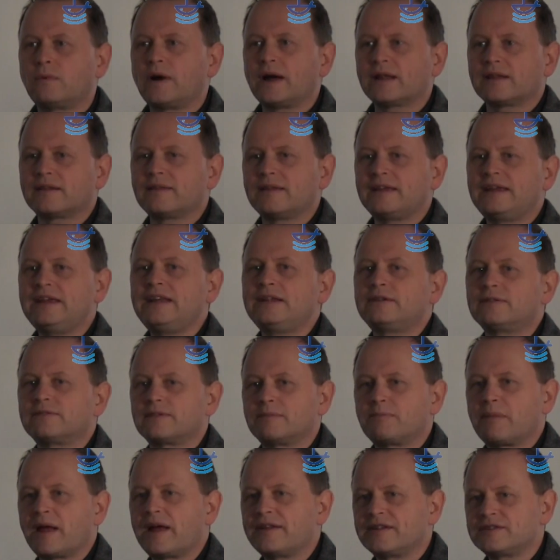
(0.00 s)
what the heat
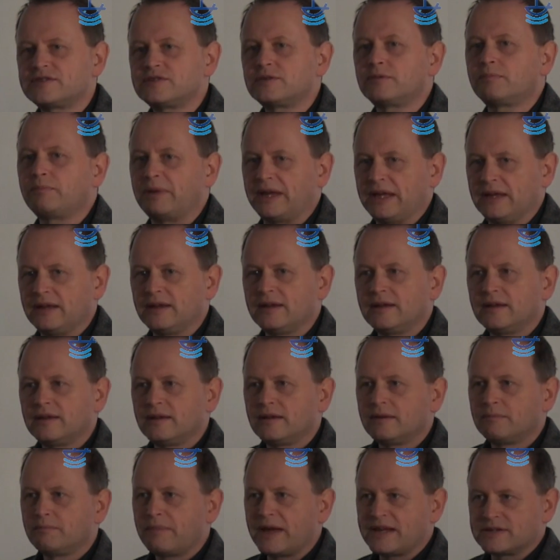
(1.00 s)
of the planet should be
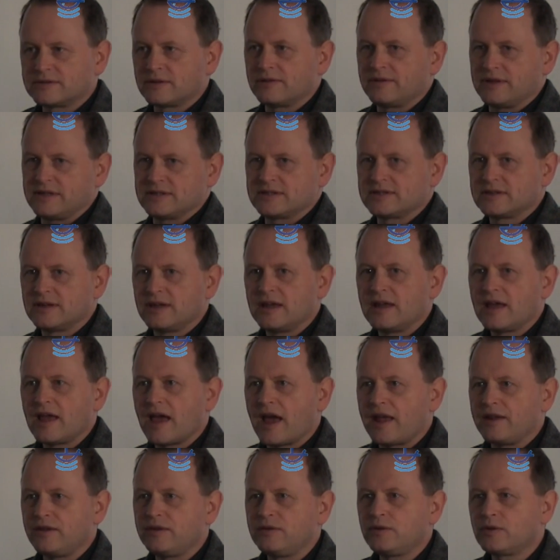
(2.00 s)
based on this.
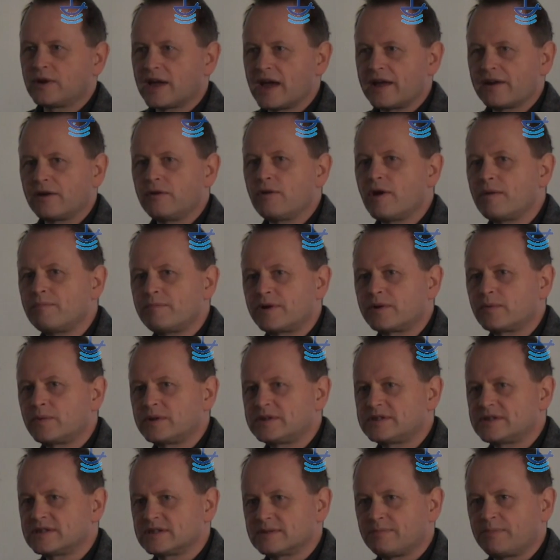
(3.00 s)
And you get a number
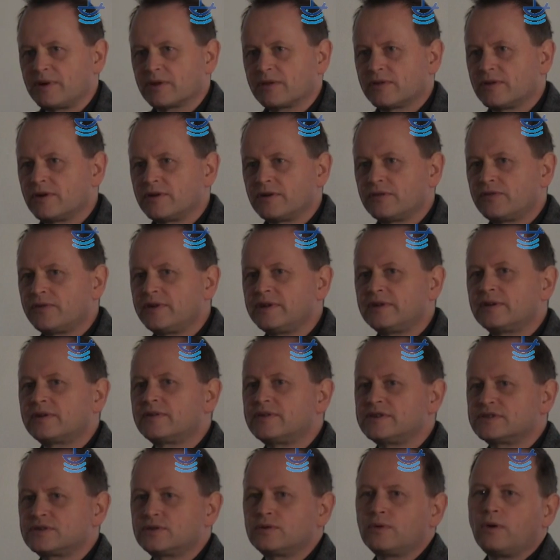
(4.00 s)
which is about 33
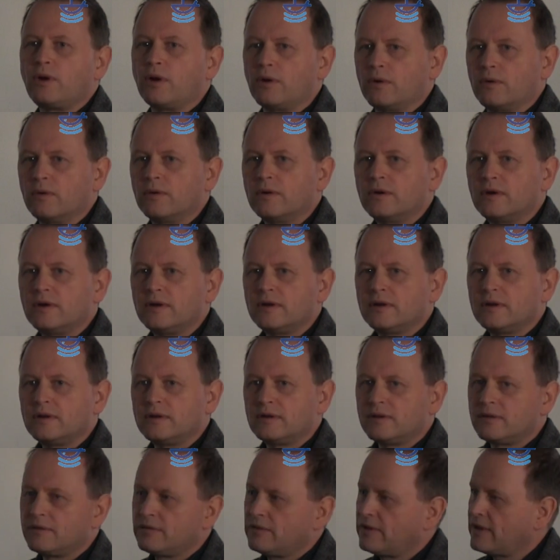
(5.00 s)
degrees too low.
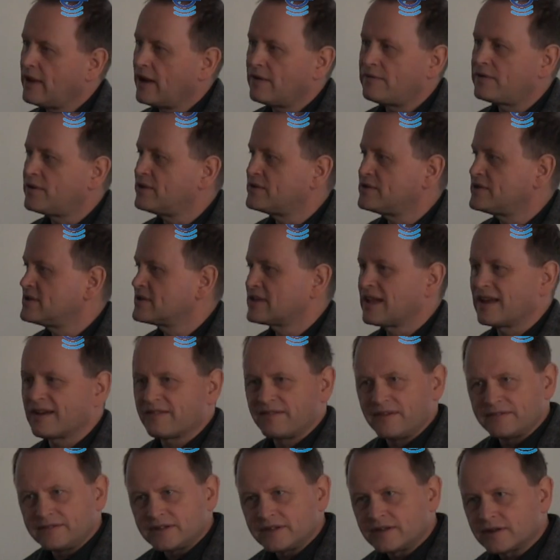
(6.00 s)
The average is
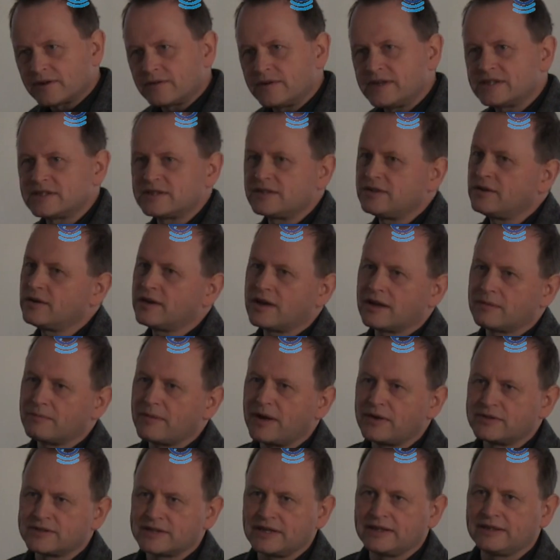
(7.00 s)
like 15 degrees and you
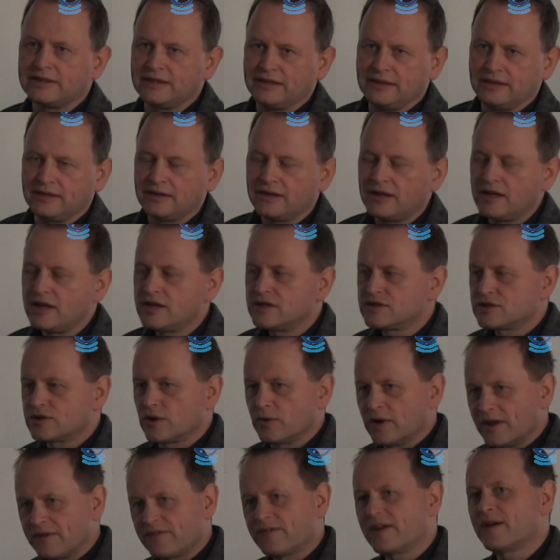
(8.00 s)
get minus 18.
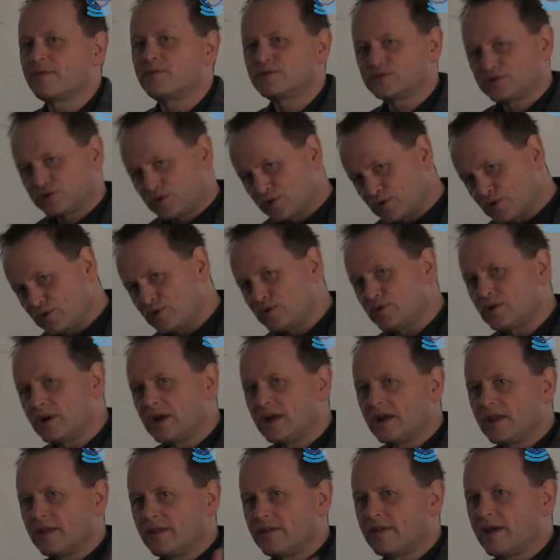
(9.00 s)
So if that was
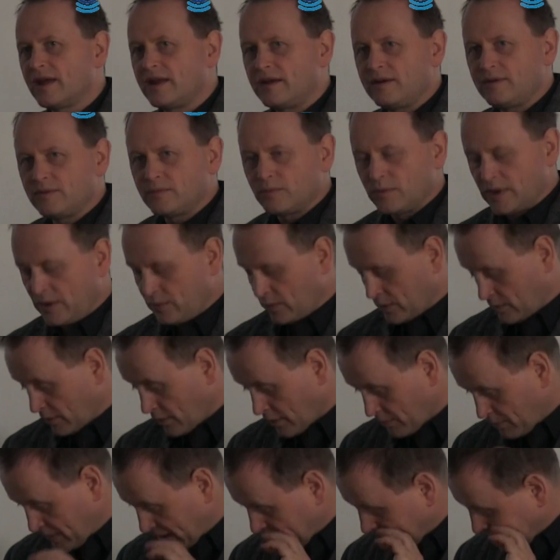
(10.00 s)
true, then we would
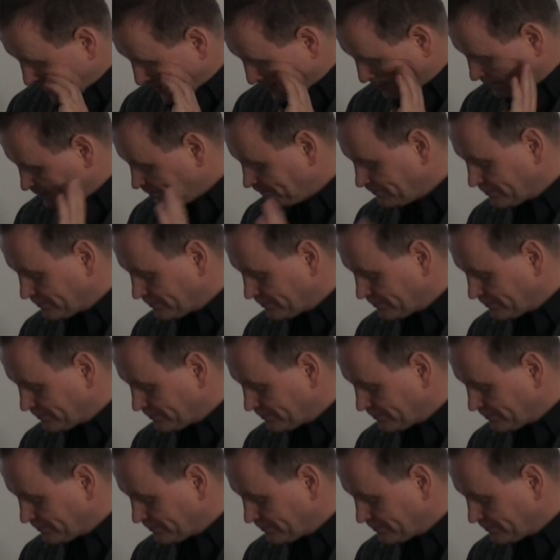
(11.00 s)
not be here.